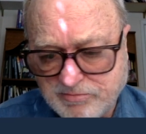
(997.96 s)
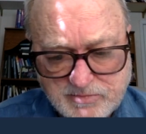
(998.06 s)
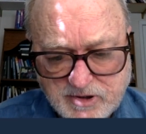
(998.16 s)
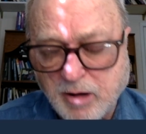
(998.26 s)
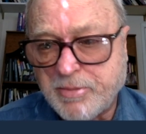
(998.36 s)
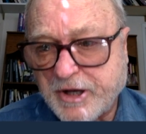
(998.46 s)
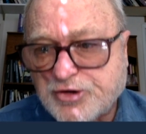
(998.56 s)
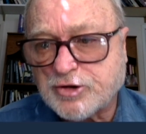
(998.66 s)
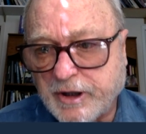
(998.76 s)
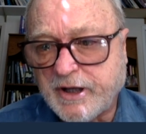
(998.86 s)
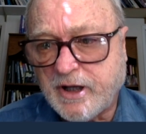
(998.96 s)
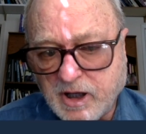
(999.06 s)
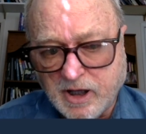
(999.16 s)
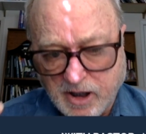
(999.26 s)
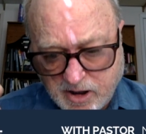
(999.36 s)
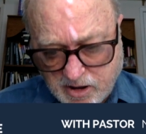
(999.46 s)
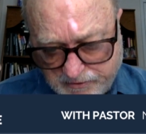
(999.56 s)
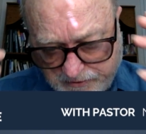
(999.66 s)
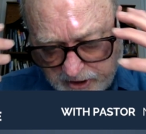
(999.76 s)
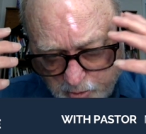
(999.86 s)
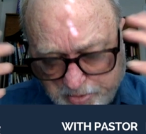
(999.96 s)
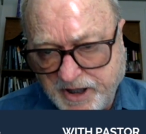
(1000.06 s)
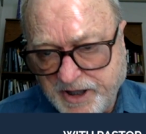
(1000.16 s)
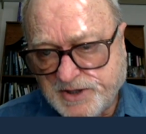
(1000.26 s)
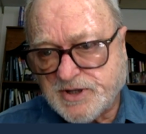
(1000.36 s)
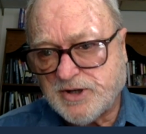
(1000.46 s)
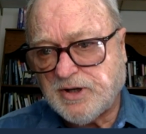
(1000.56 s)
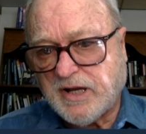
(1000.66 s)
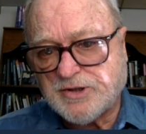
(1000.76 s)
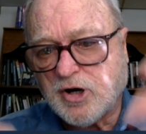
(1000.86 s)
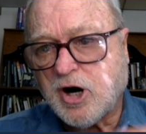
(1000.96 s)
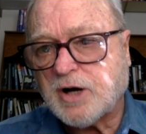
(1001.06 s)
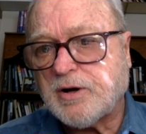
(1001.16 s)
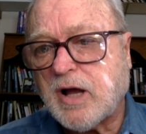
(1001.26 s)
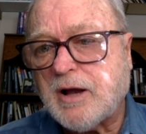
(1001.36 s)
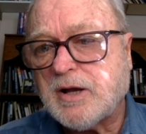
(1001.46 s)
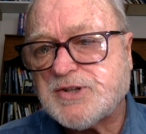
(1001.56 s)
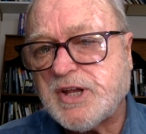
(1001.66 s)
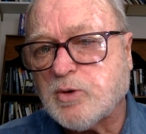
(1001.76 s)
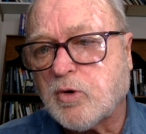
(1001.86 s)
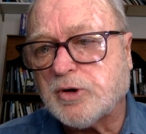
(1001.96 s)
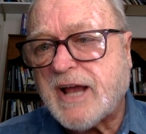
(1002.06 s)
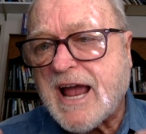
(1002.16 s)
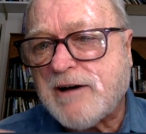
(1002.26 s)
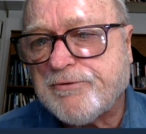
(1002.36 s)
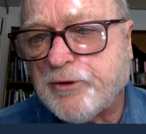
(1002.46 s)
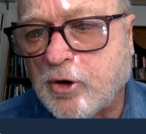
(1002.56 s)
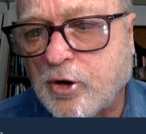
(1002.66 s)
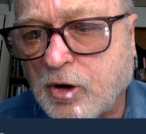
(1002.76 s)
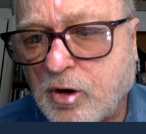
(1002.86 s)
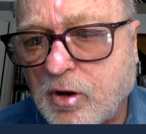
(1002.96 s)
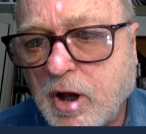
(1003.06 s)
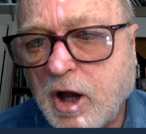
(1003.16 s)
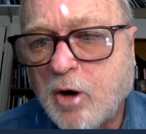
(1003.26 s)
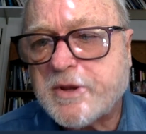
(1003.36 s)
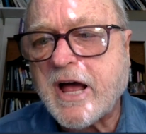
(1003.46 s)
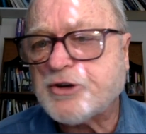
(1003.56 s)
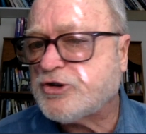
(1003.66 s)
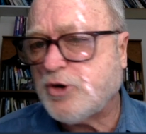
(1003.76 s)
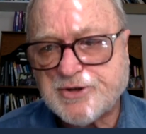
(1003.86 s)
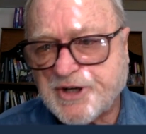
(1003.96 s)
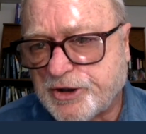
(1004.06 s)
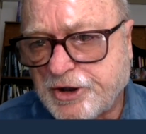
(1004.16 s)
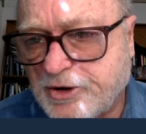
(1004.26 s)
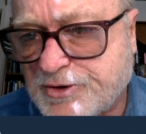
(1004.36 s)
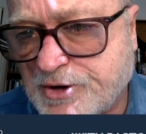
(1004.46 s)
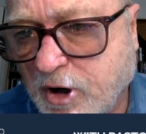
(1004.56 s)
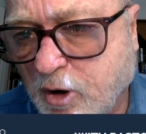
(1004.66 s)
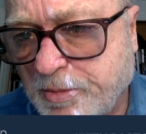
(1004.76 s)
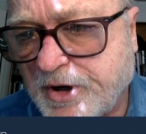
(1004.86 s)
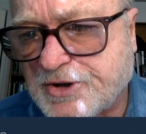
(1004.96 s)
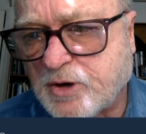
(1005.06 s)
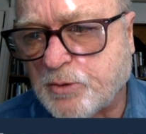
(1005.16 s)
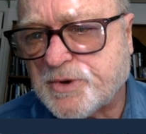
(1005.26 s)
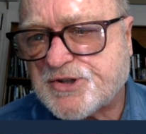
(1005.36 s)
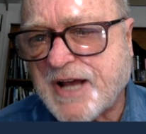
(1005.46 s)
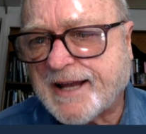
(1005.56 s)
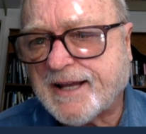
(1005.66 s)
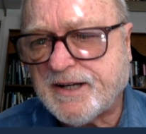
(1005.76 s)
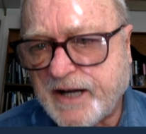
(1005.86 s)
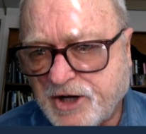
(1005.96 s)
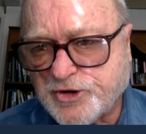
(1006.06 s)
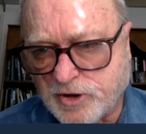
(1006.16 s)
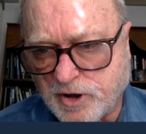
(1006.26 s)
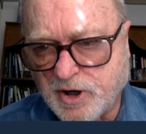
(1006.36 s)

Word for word: habitually feel peace and, and talk, see the world half full without choosing to do so, because it was second nature.